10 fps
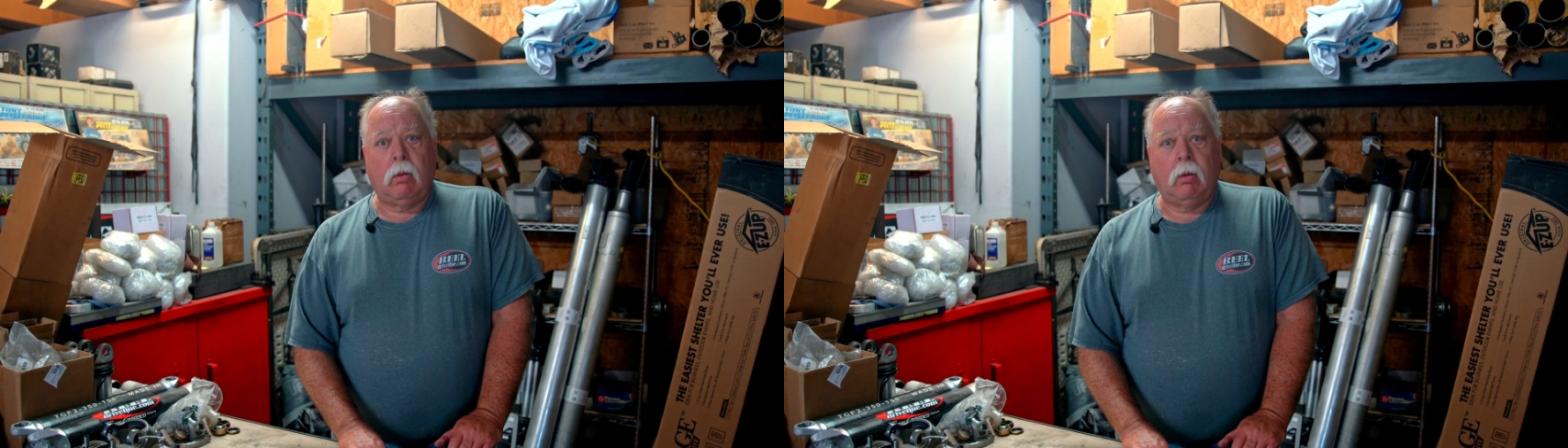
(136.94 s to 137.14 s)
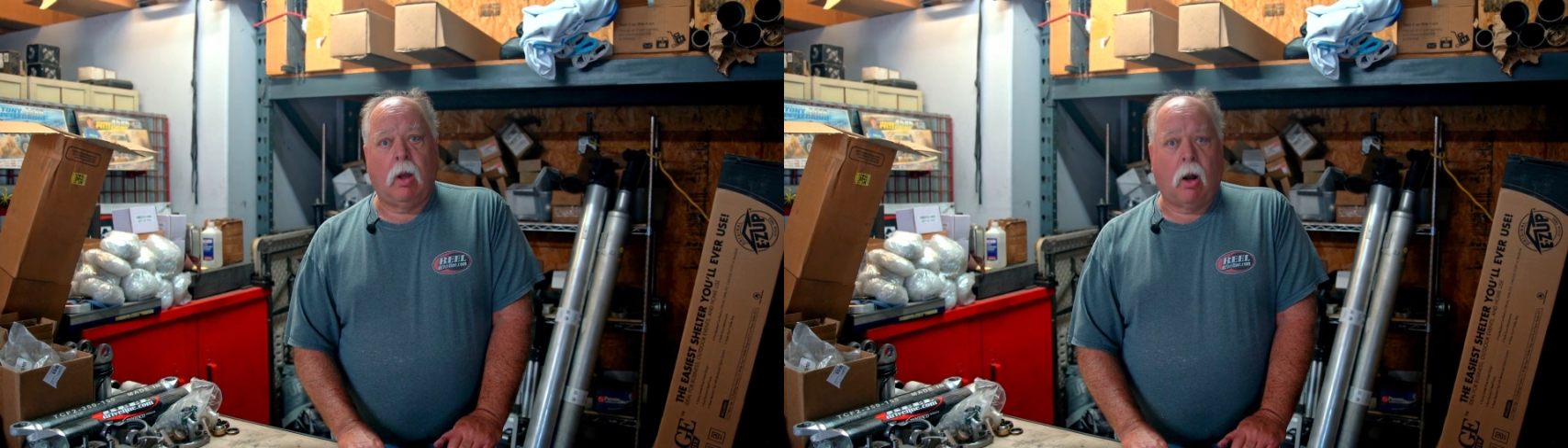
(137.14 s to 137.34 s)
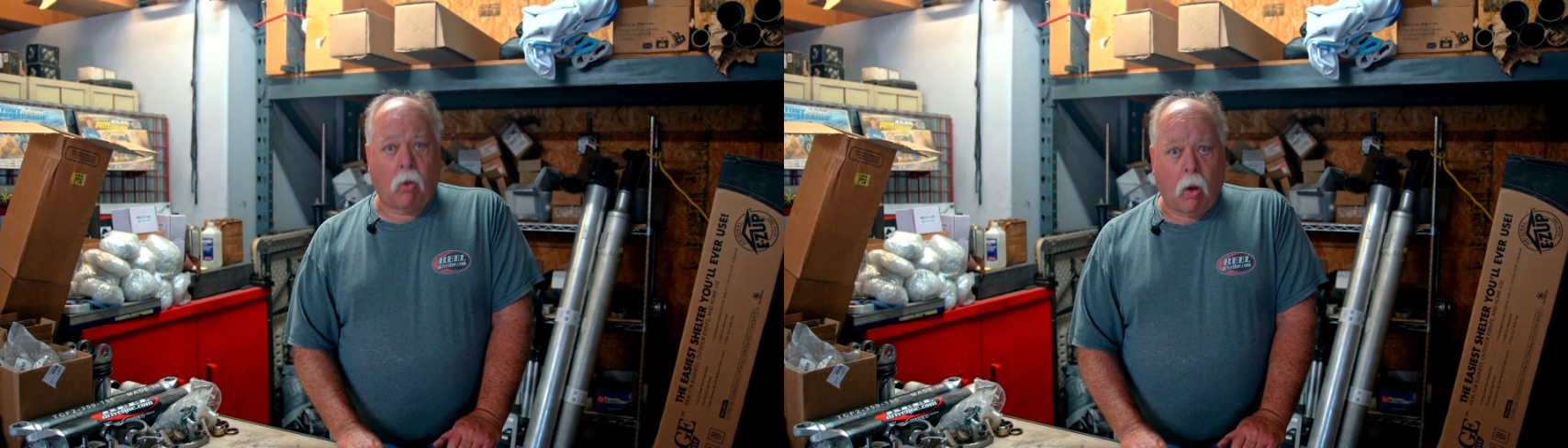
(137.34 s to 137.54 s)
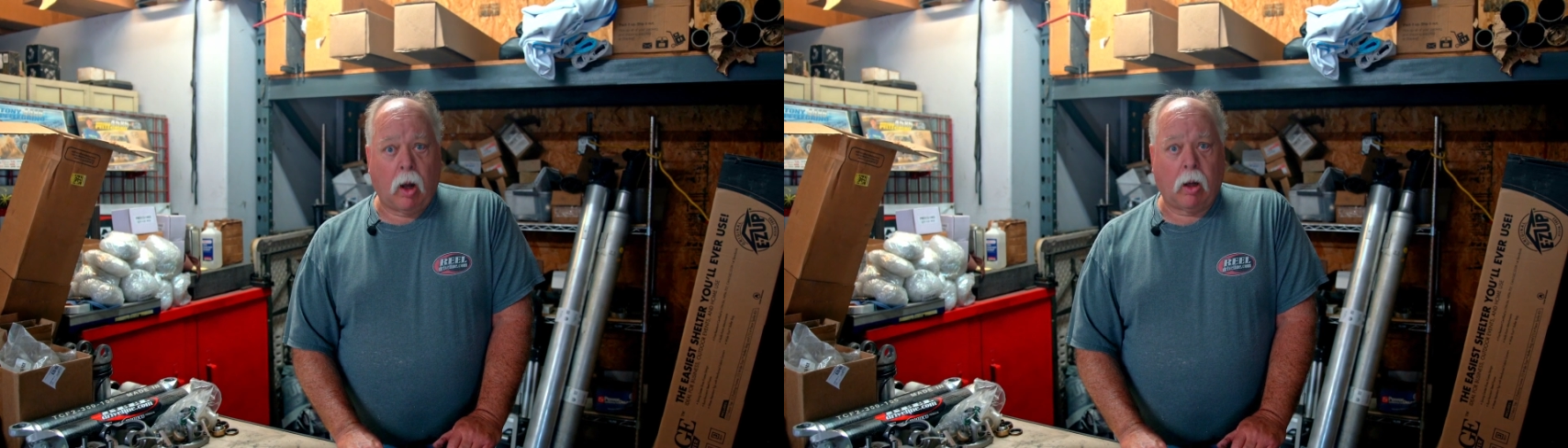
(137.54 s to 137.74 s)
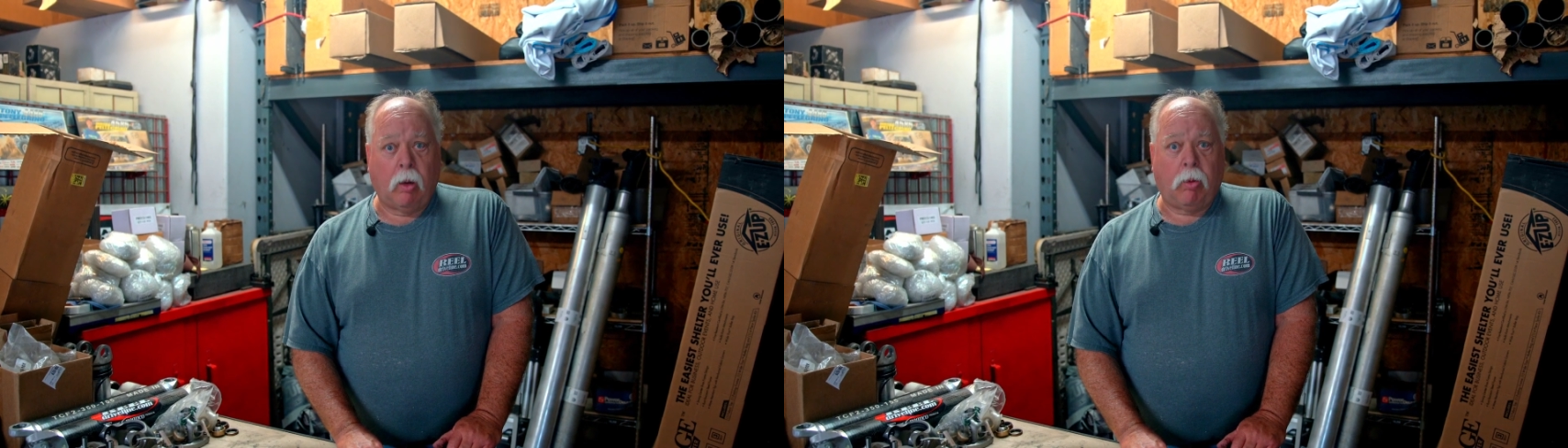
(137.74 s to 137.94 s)
and a
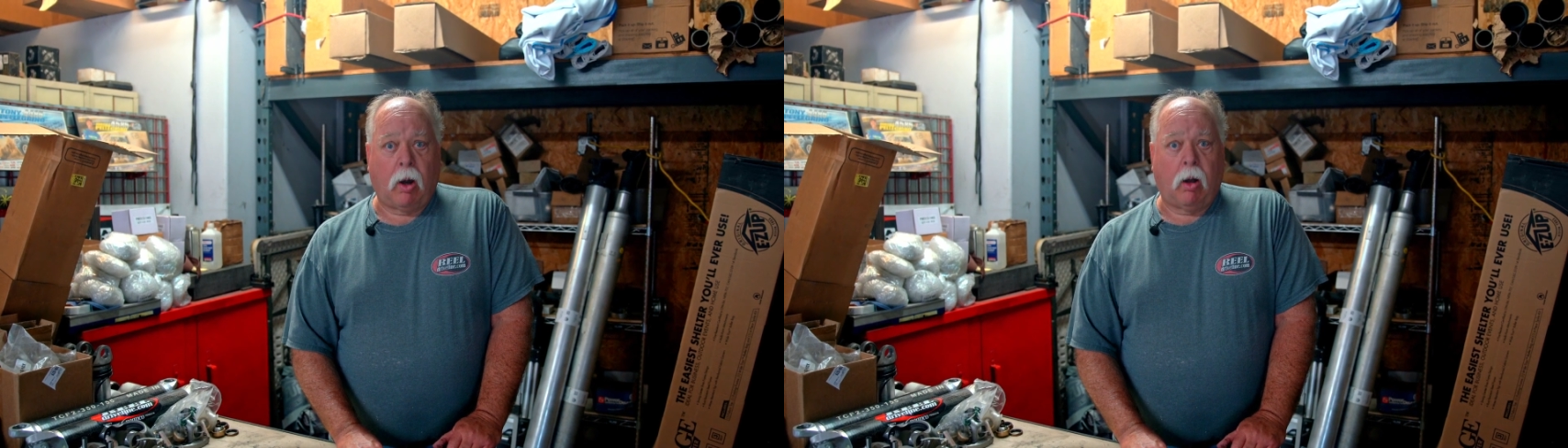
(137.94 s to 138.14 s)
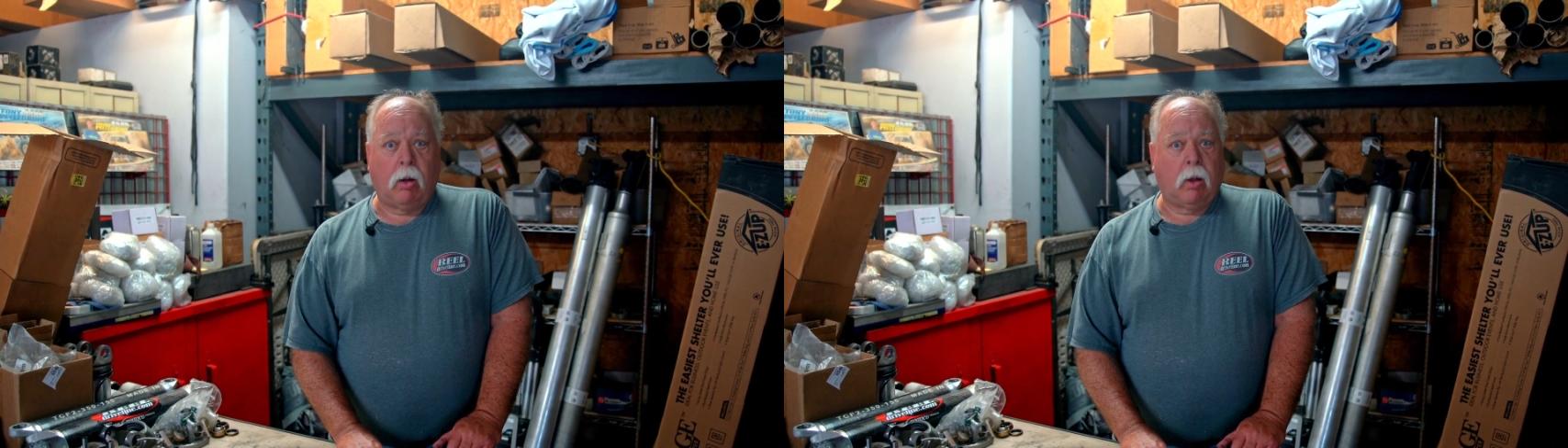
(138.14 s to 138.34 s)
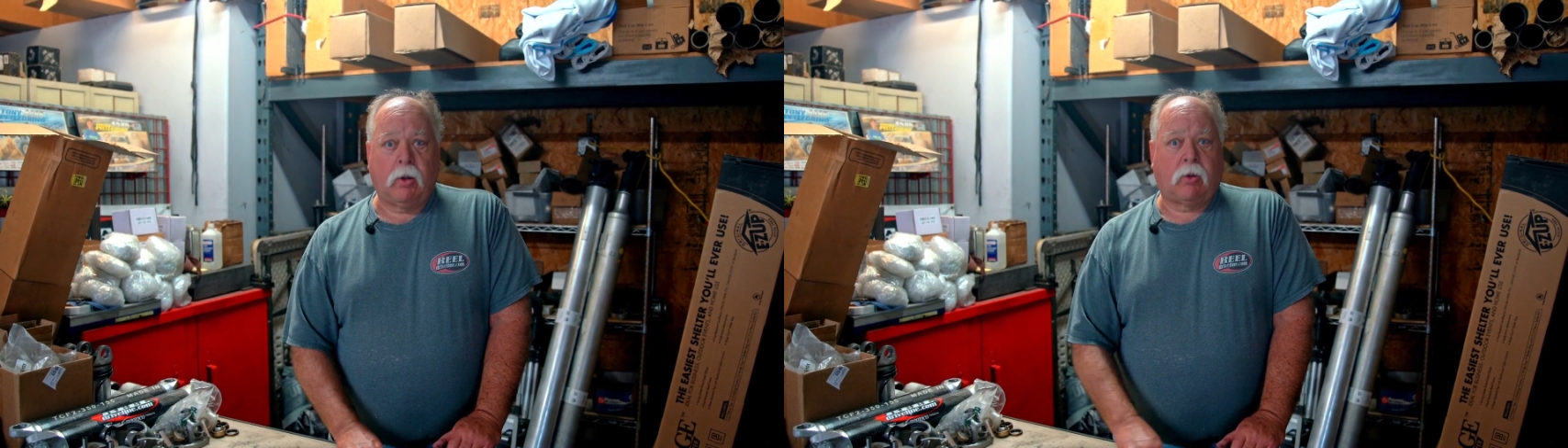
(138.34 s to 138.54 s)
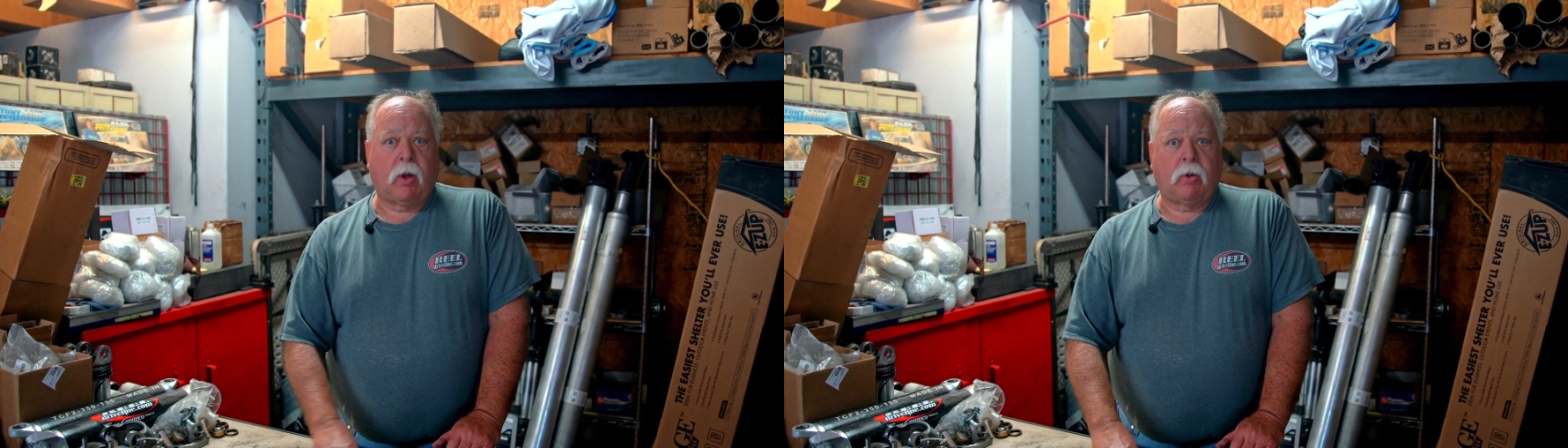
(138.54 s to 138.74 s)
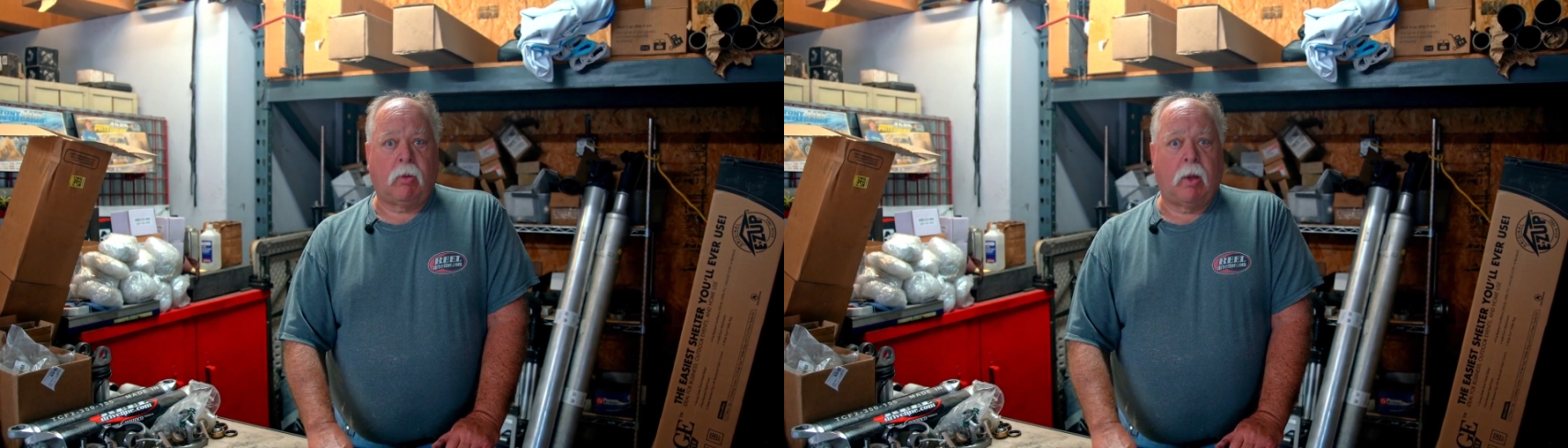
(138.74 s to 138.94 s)
quality part, it just
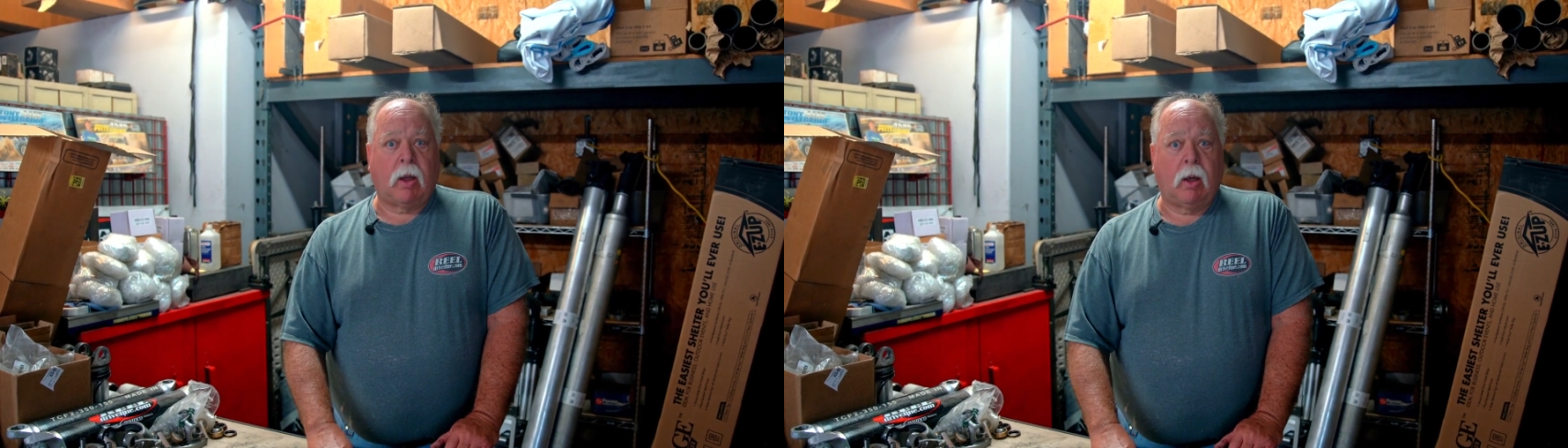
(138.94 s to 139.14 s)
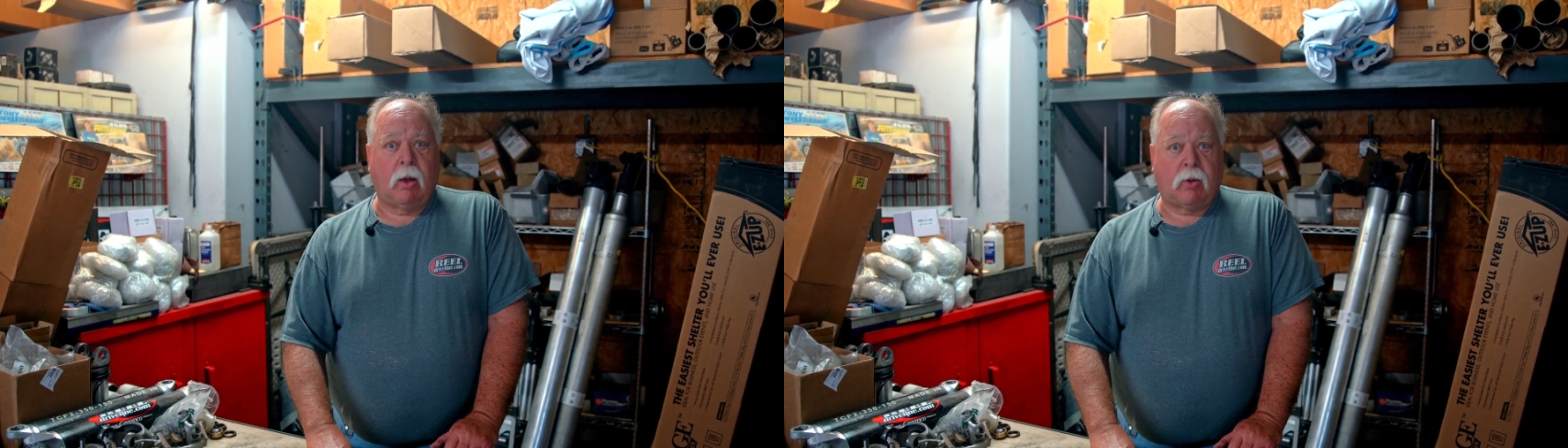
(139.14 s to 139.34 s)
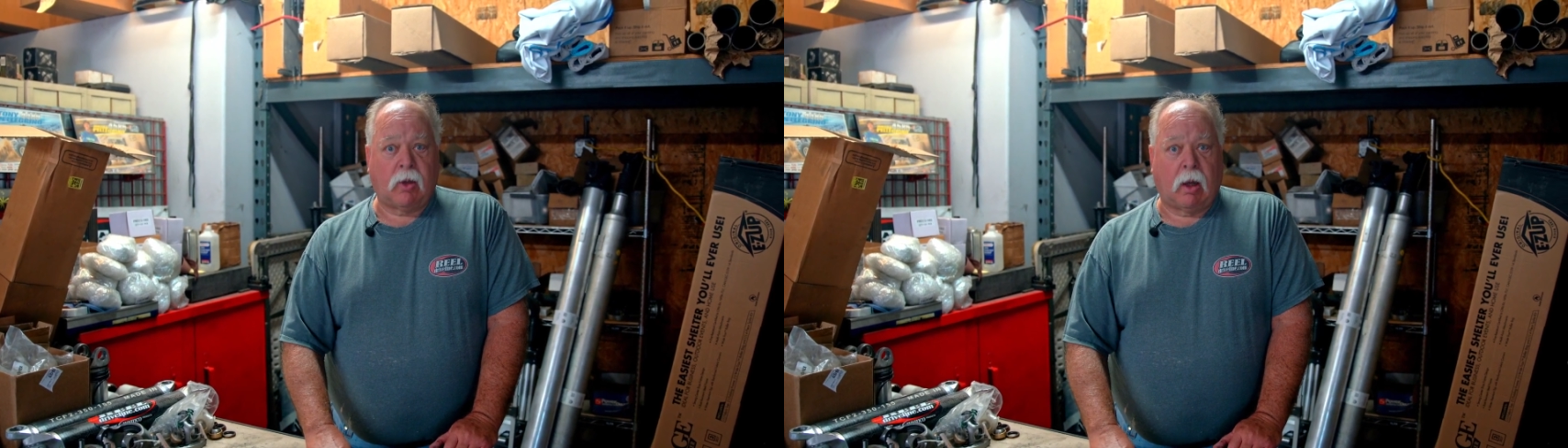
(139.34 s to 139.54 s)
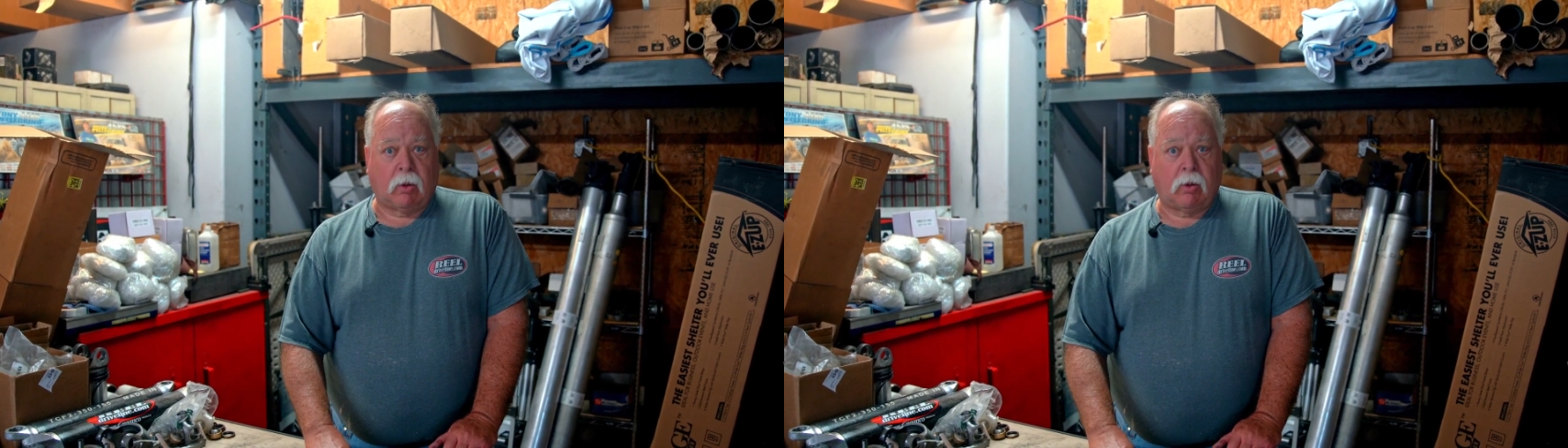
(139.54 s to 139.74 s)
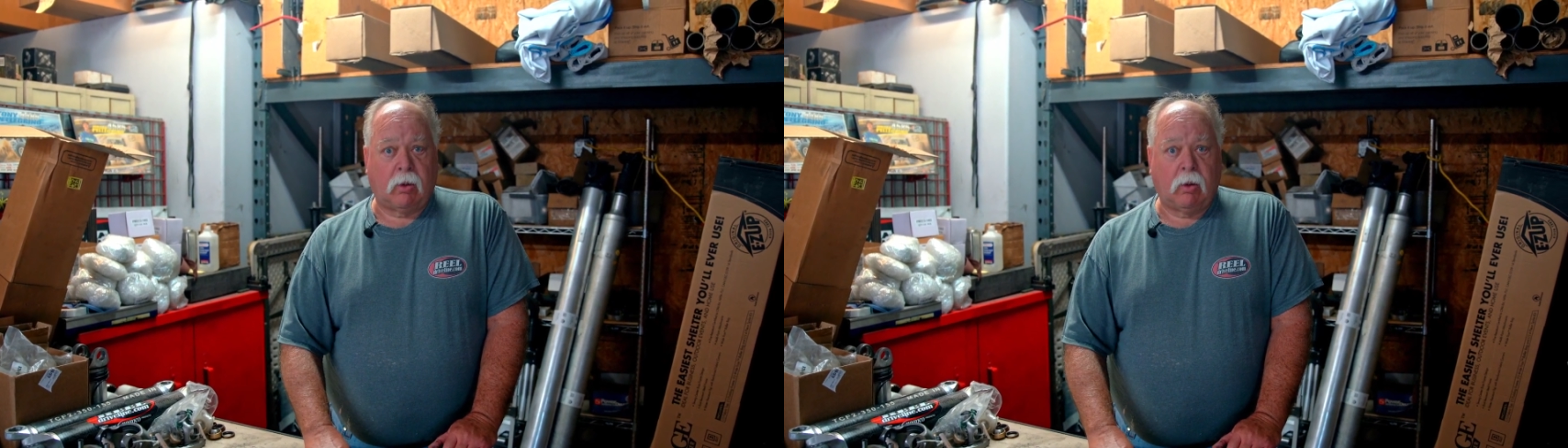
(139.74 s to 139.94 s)
doesn't make any sense.